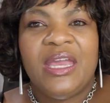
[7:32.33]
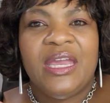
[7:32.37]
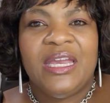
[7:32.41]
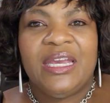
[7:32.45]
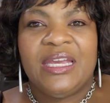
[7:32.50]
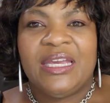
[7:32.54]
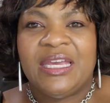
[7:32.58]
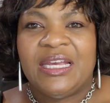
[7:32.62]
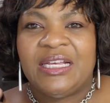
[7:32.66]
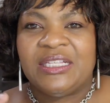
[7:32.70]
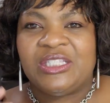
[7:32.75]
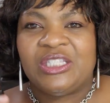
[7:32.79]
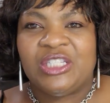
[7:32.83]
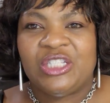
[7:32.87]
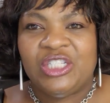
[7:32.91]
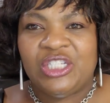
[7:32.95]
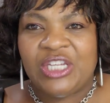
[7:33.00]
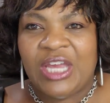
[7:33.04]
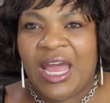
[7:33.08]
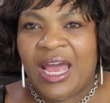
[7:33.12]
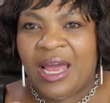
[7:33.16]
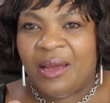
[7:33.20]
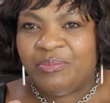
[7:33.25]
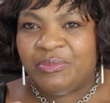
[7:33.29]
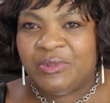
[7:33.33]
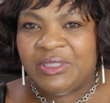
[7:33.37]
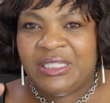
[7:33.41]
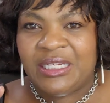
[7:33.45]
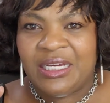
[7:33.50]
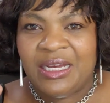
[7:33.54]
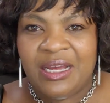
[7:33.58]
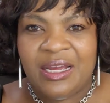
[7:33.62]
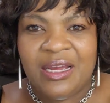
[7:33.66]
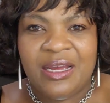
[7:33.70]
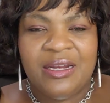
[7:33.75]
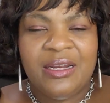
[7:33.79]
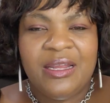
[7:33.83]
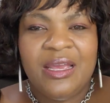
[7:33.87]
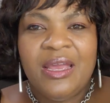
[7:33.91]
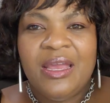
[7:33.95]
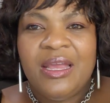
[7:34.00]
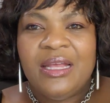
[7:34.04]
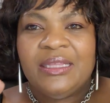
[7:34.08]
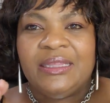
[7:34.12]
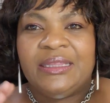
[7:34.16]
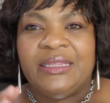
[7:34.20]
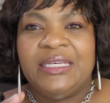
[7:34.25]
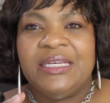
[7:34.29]
It gets the job done.
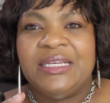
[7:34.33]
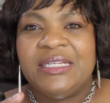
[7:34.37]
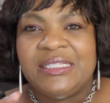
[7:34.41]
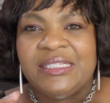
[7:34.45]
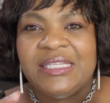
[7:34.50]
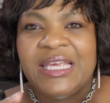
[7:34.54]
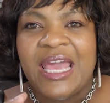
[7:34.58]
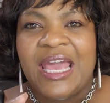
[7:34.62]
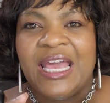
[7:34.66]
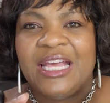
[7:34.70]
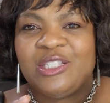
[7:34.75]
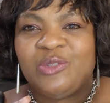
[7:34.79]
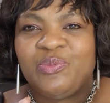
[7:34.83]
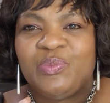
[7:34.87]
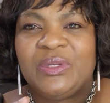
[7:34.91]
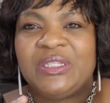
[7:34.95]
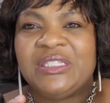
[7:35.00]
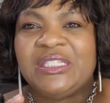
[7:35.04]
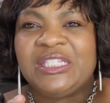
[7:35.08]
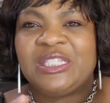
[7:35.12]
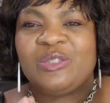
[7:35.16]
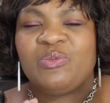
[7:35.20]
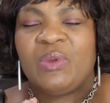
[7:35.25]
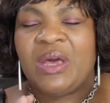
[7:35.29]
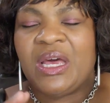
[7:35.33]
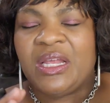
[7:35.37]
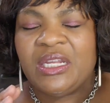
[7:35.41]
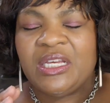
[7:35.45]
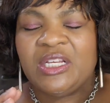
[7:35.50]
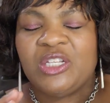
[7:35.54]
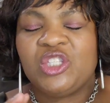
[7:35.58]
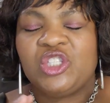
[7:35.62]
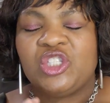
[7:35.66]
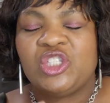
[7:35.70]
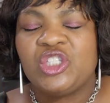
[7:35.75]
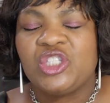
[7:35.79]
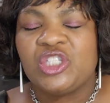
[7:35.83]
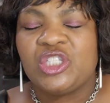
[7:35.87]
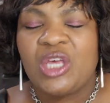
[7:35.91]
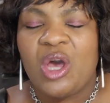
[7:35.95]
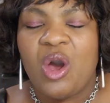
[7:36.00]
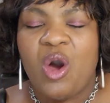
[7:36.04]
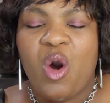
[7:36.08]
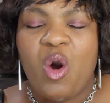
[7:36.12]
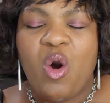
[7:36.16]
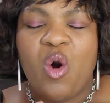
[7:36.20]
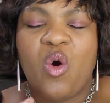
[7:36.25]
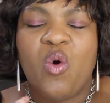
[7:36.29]
This has been smelling
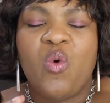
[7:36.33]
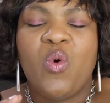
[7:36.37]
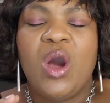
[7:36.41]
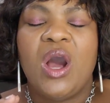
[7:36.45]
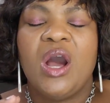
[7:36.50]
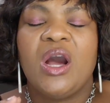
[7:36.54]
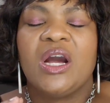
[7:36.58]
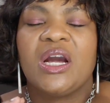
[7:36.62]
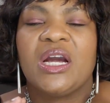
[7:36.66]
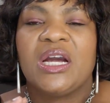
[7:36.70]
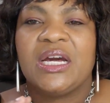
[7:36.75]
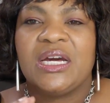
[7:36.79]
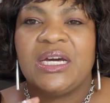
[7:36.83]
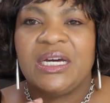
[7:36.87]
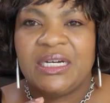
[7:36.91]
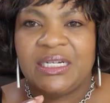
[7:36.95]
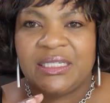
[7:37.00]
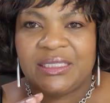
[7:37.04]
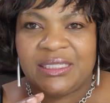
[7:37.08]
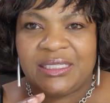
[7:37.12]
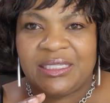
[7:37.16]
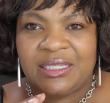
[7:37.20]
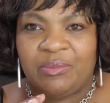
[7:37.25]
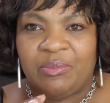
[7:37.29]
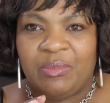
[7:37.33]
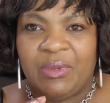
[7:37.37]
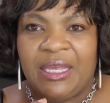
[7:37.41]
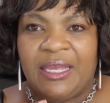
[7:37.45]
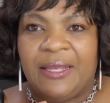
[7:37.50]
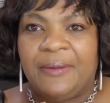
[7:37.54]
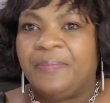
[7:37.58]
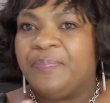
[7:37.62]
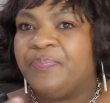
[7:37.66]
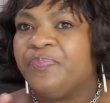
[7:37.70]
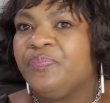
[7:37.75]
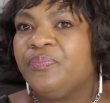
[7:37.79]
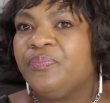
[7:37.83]
so good to me.